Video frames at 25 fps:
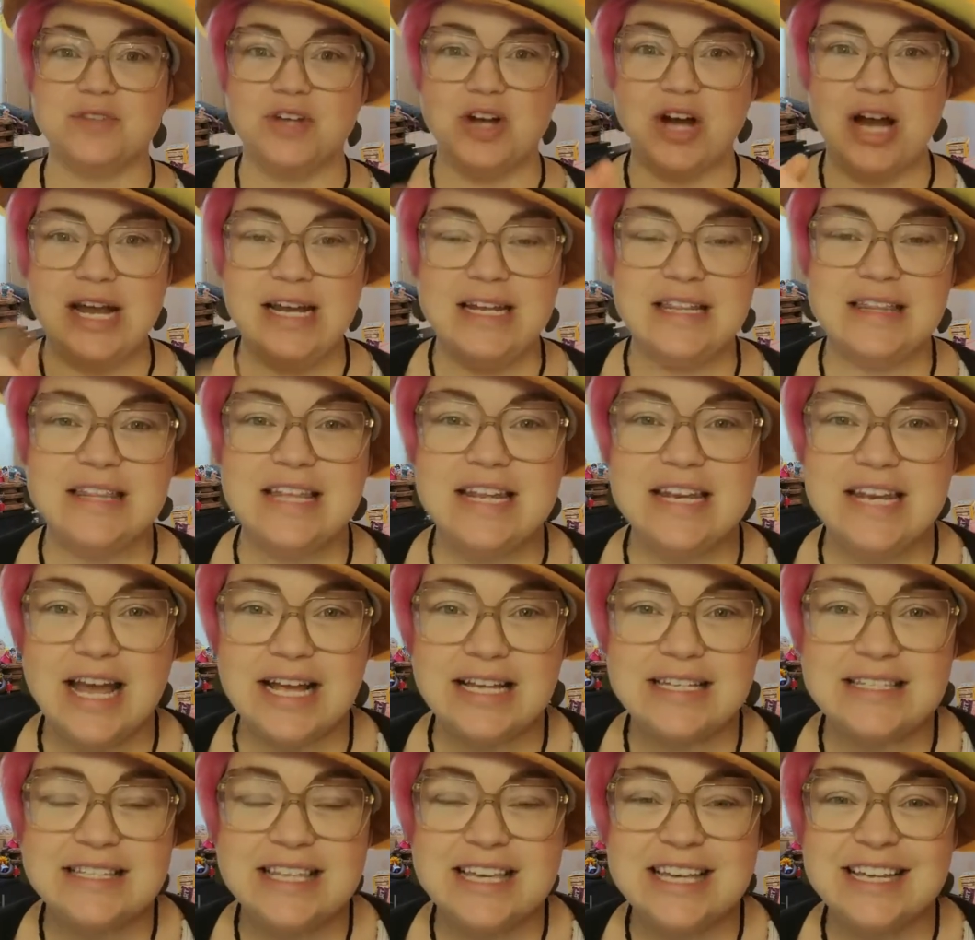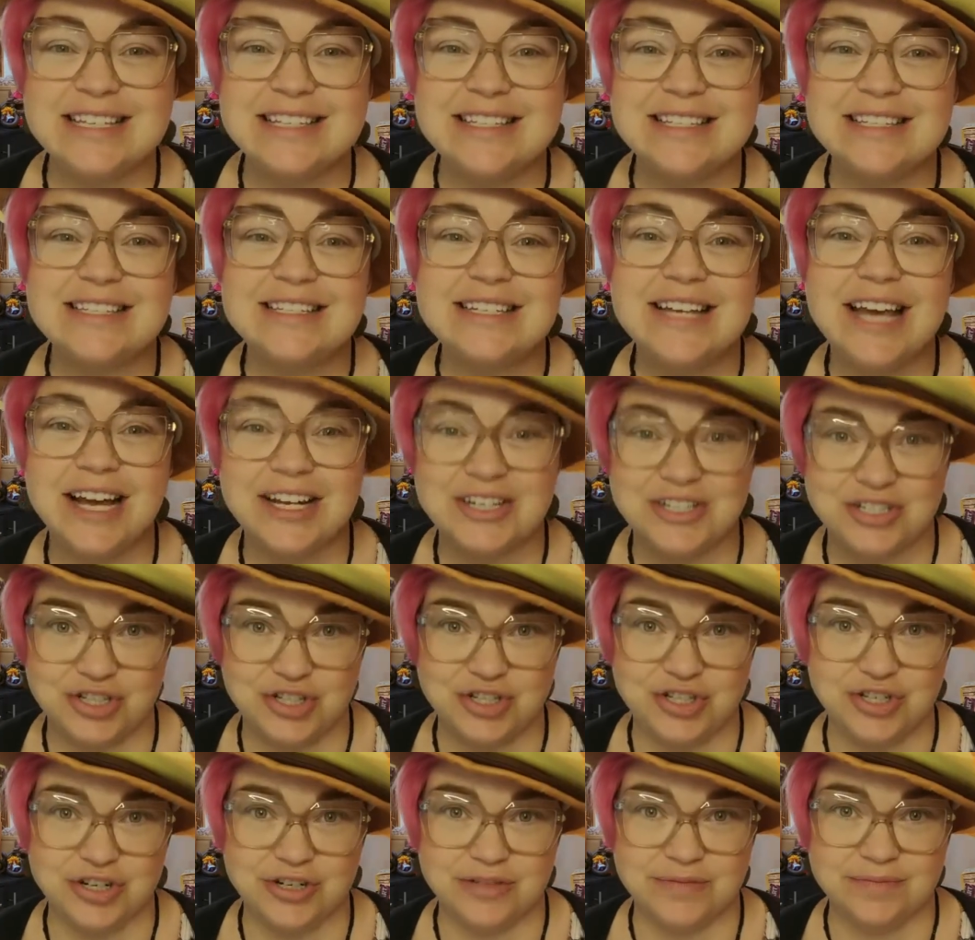All right, the next thing is
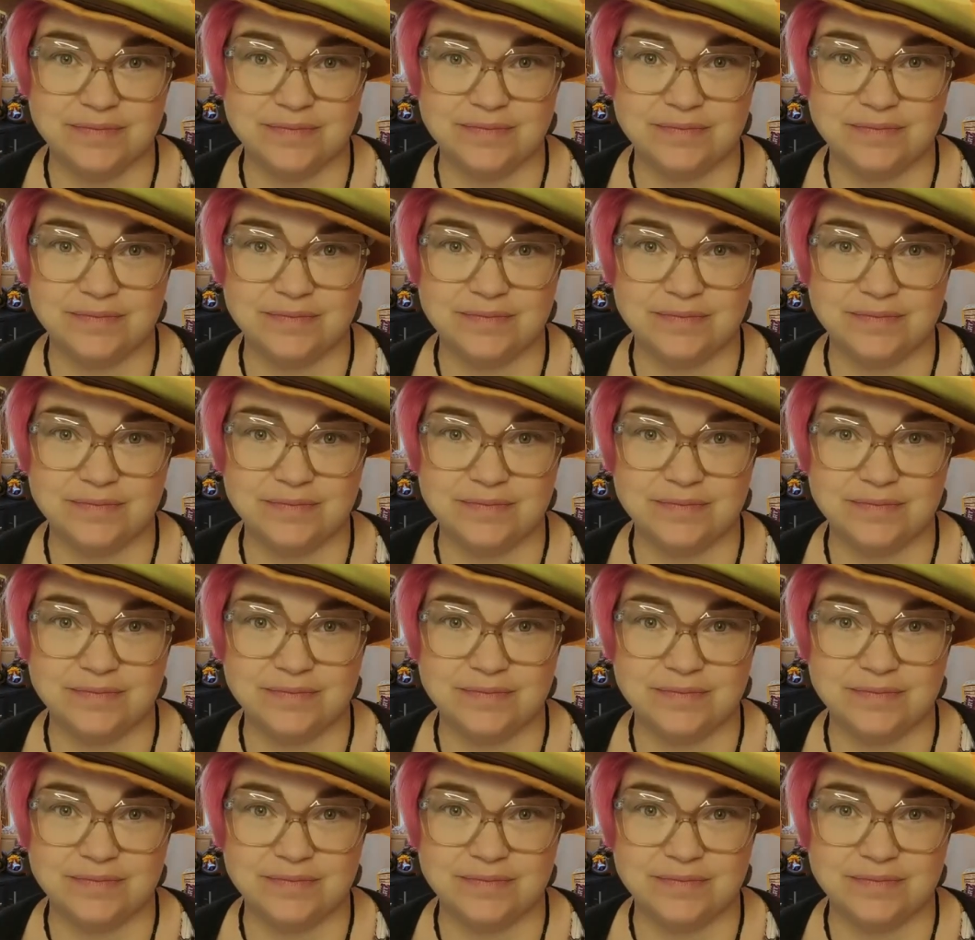texture.